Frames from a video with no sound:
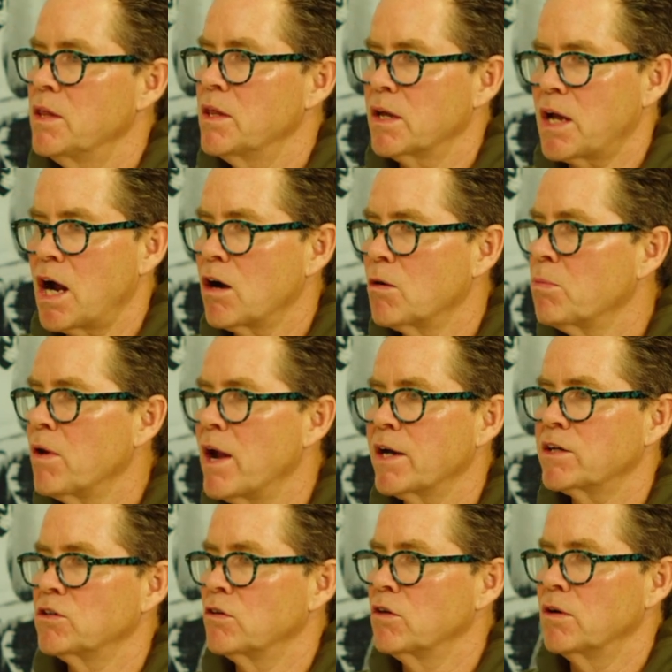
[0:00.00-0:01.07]
a eh,
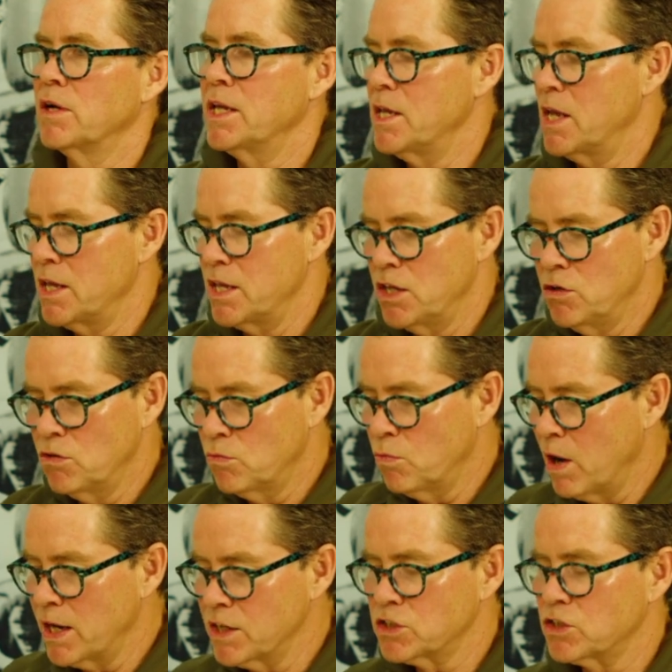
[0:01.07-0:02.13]
chiropractor. Eh, eh, you
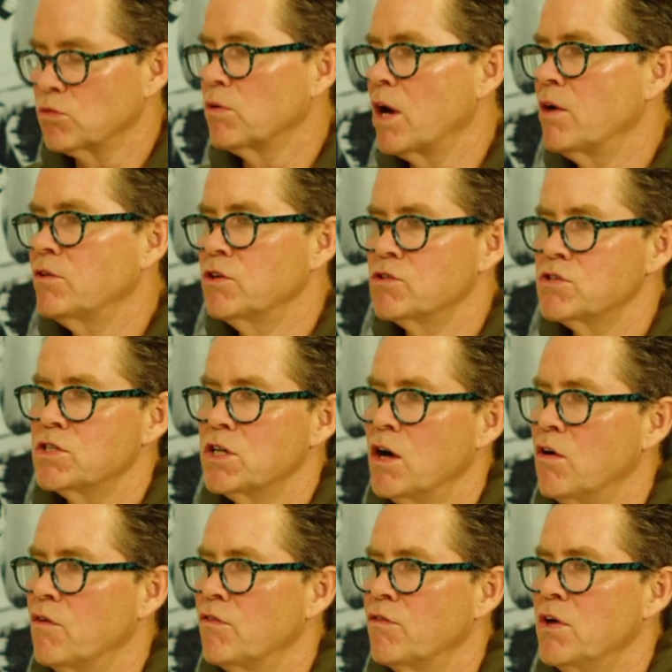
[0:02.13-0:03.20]
want to surround
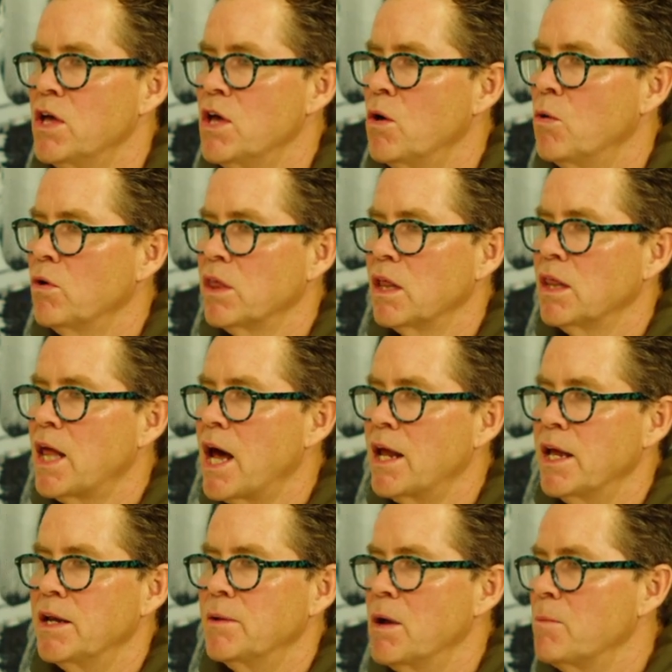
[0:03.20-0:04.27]
yourself with a lot
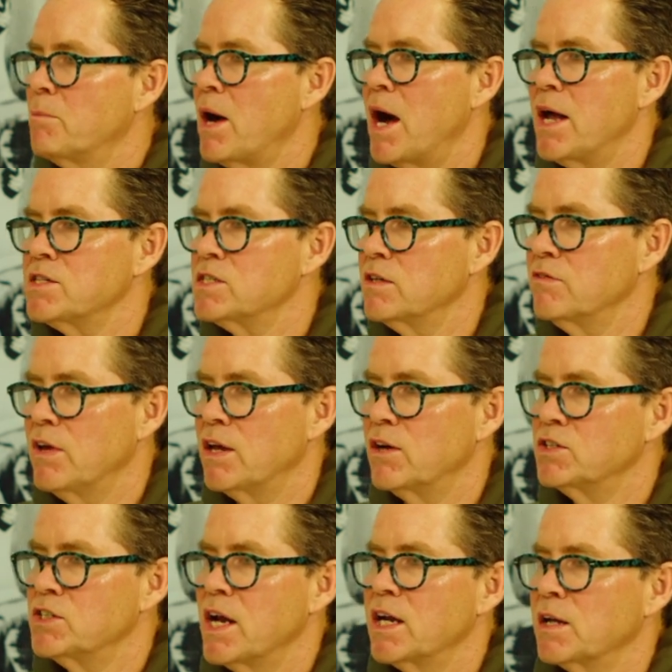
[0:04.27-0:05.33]
and positive,
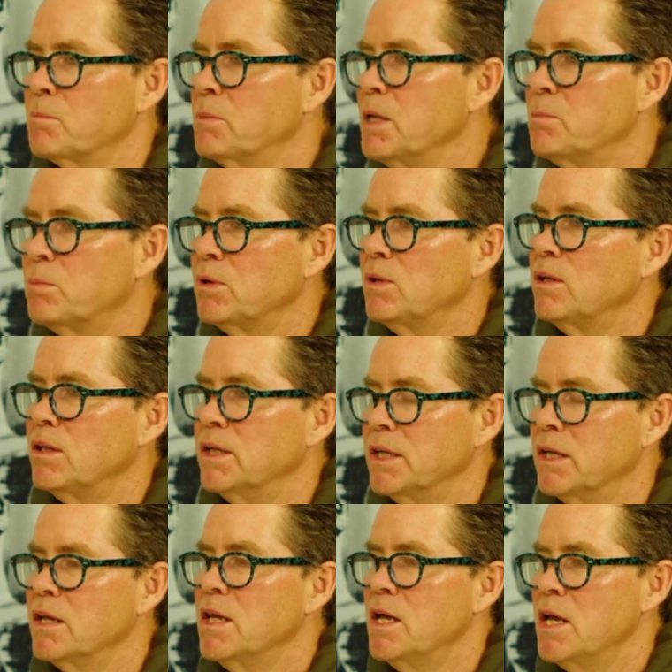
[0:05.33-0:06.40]
energetic people.
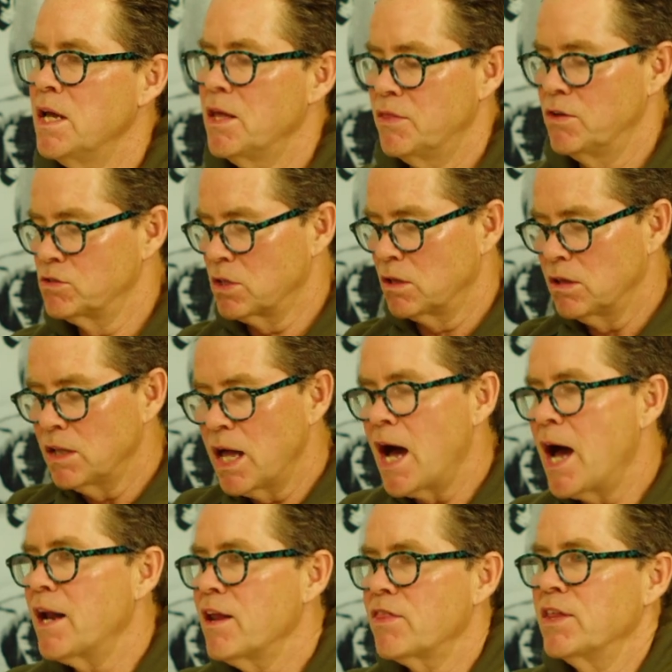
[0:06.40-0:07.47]
And there's a
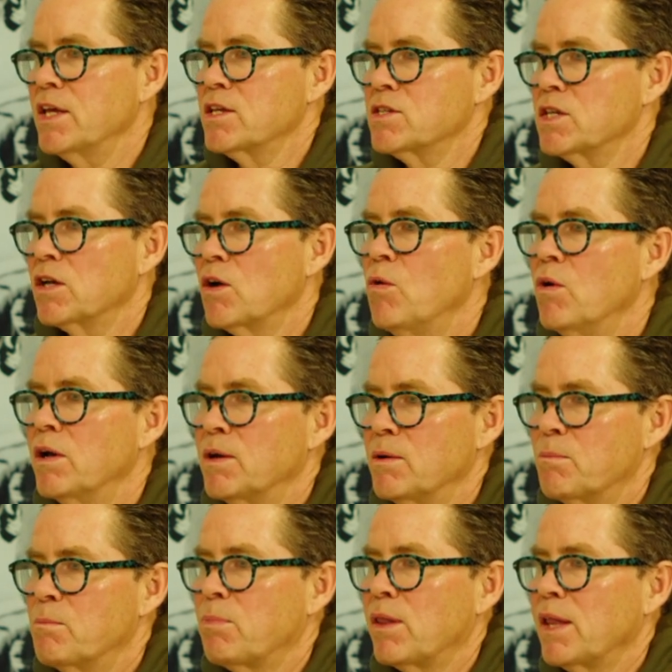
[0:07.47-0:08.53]
lot of things that go in
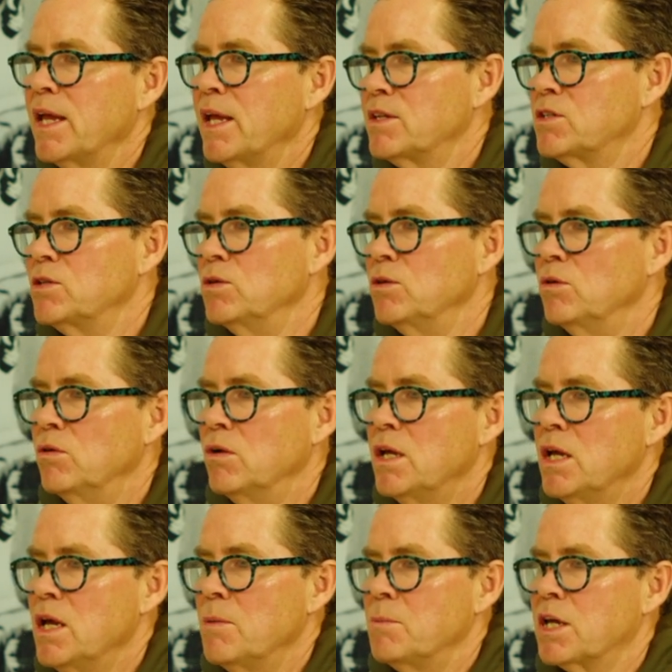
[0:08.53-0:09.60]
play to
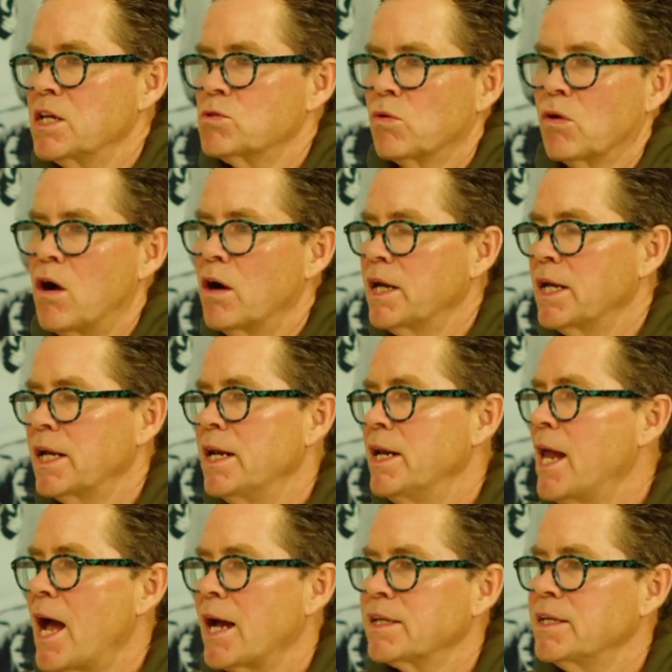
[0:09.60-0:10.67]
because we're all going to get
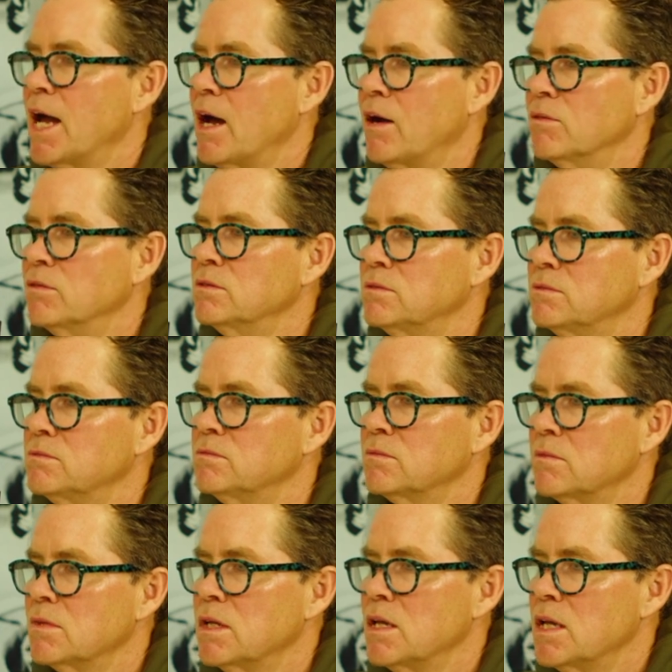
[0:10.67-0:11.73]
knocked down. Yeah.
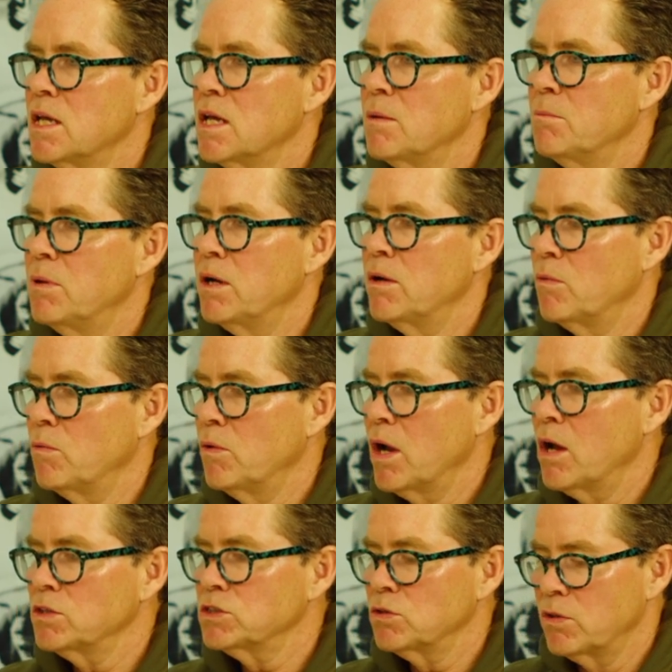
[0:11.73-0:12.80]
But we
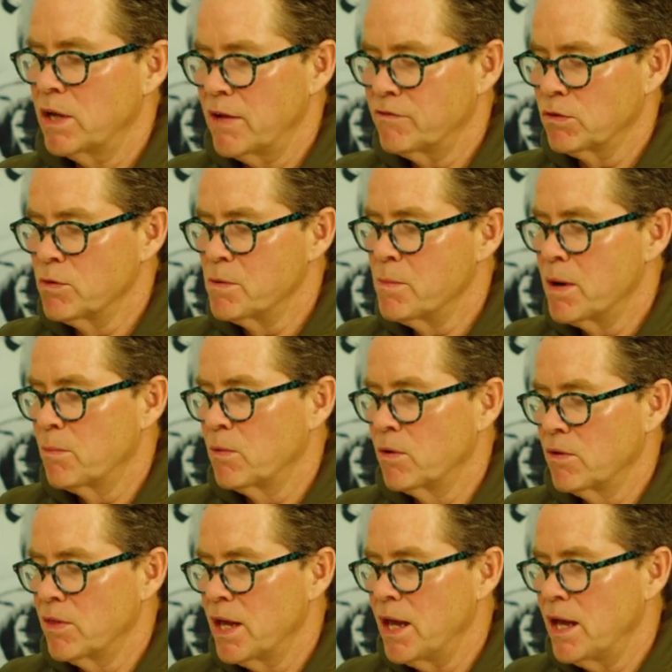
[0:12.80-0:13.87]
also have to
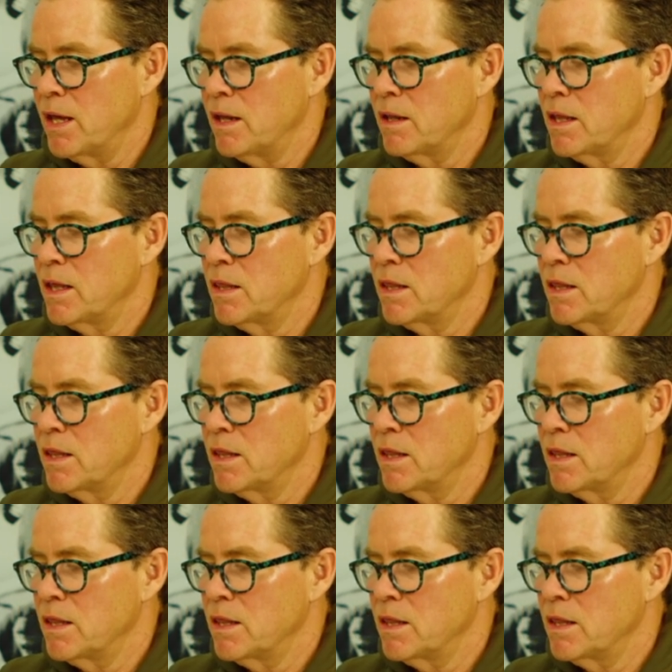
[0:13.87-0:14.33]
remember that